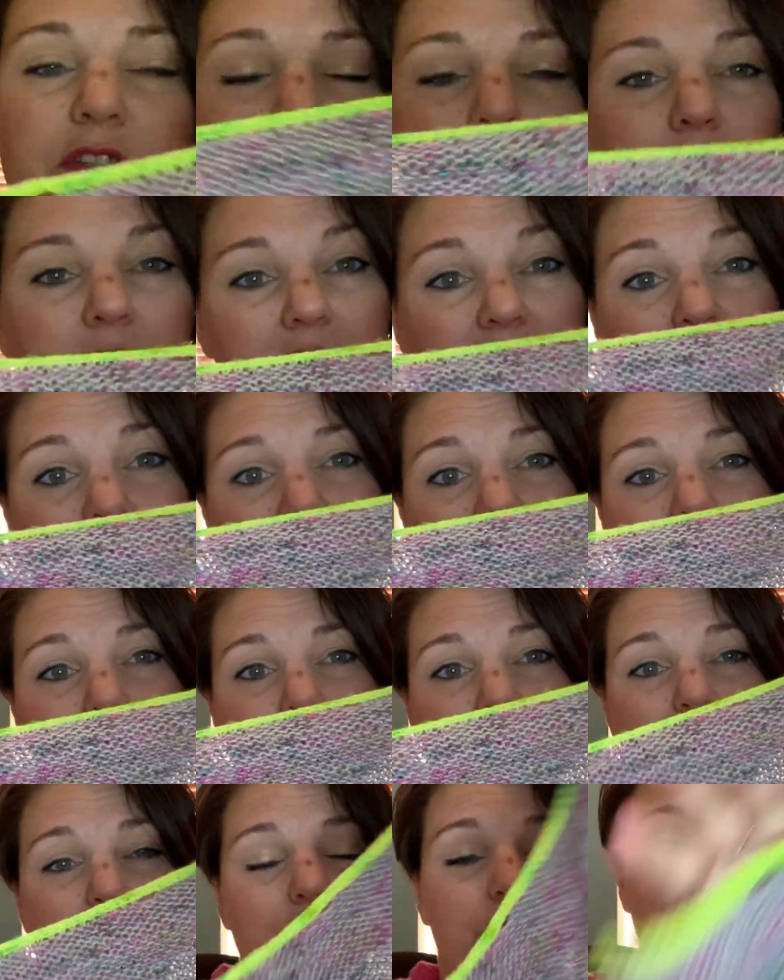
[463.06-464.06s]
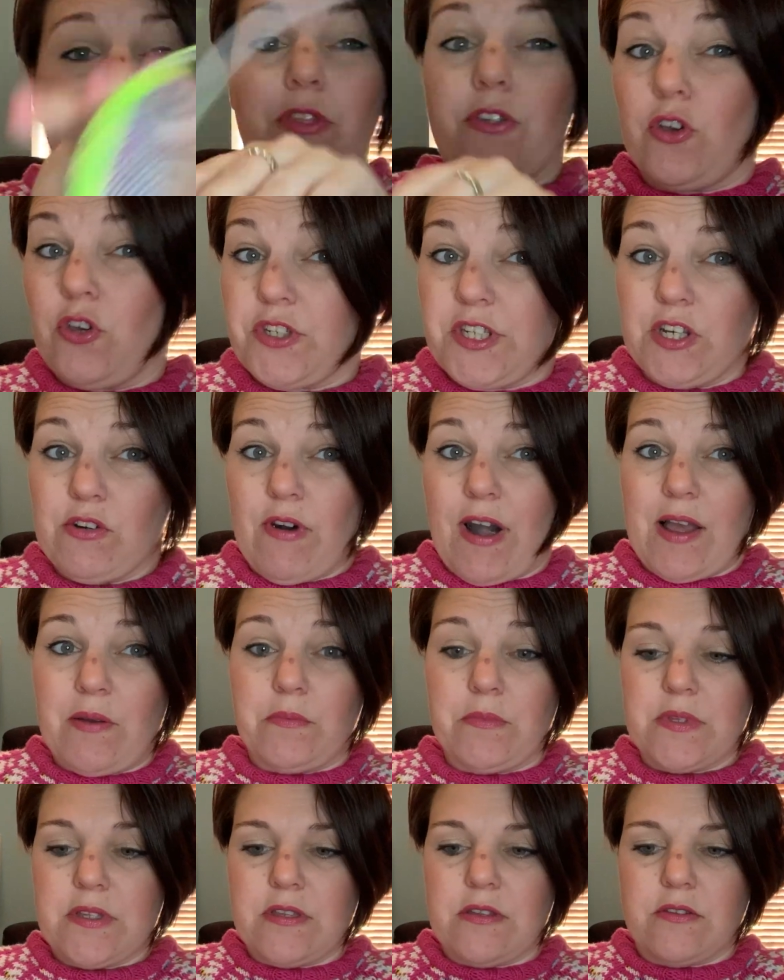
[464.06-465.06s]
But this last bit took 30
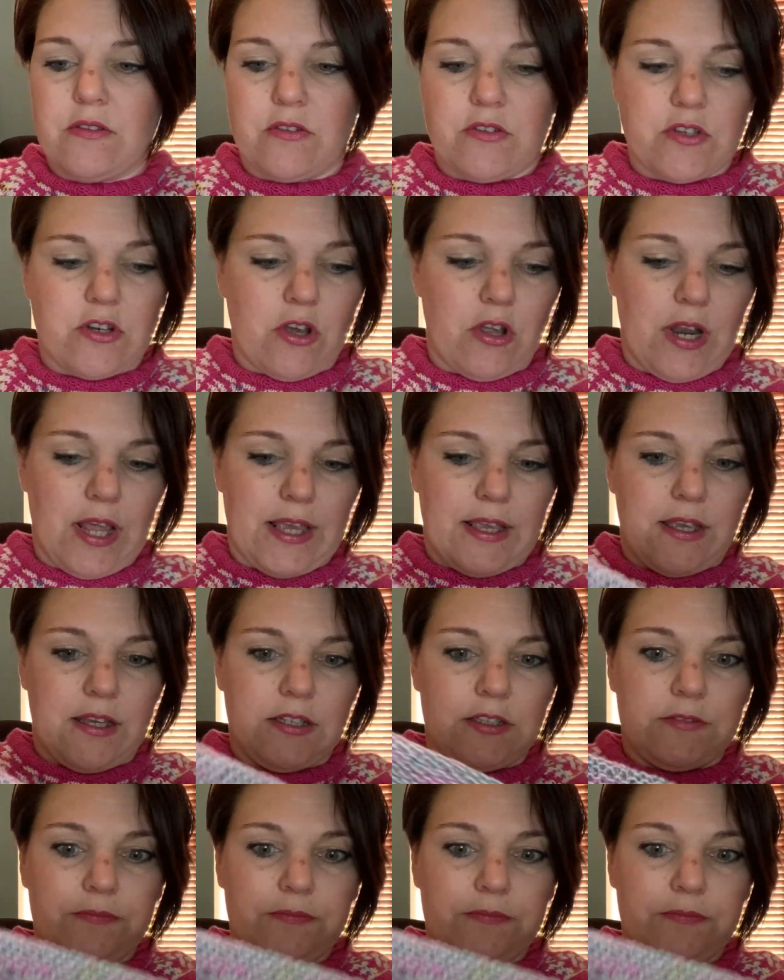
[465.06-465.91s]
grams, so it's not like,